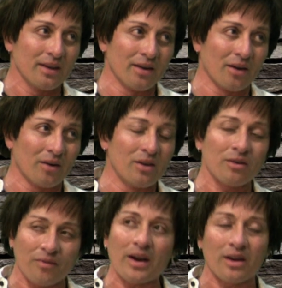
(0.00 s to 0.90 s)
You
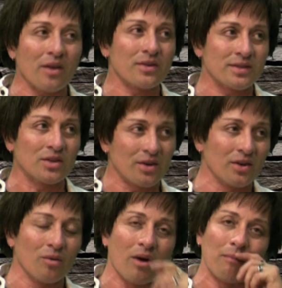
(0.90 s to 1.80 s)
can find others that cheer
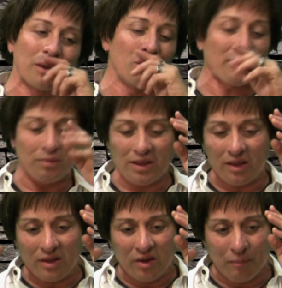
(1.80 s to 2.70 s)
you on, but you have to
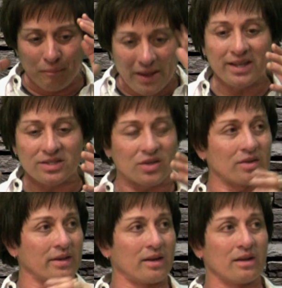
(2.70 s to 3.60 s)
be your biggest
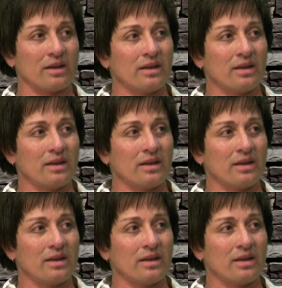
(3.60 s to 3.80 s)
cheerleader.